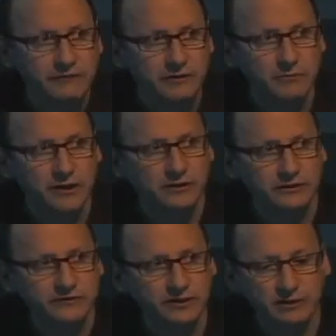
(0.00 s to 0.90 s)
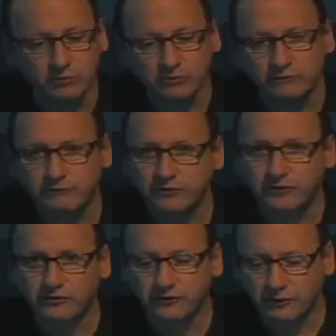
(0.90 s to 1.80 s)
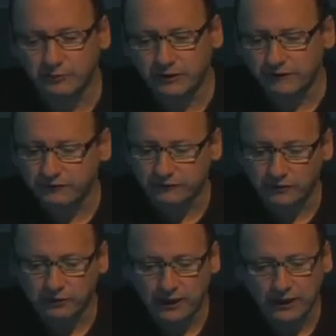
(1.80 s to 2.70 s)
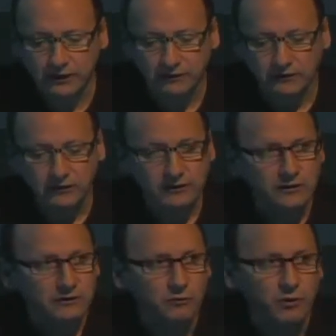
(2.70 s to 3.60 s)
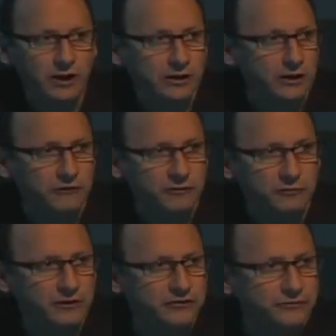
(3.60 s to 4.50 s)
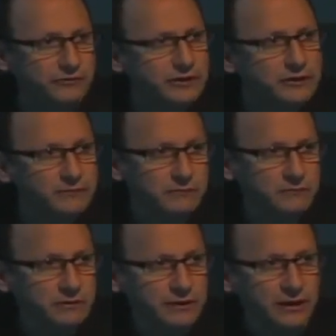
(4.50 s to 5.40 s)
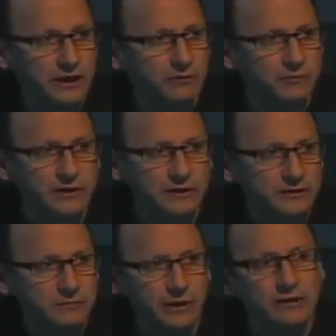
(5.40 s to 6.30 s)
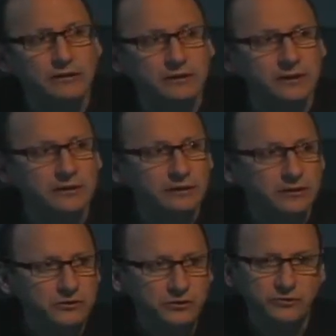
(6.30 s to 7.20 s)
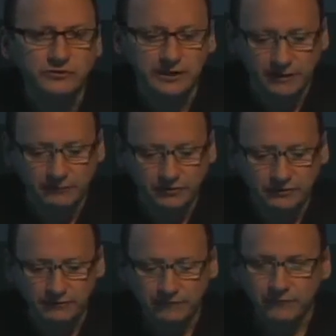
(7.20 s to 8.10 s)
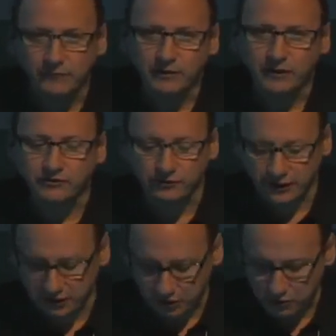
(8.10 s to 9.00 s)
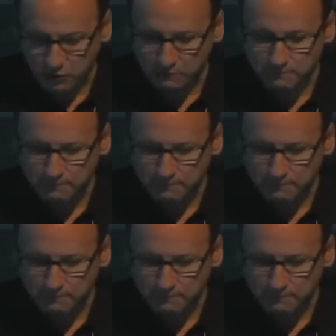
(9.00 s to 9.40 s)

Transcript: they're medically stable and physical therapy gives their okay. They walk 100+ feet, get out of bed independently, do steps, and so they go home.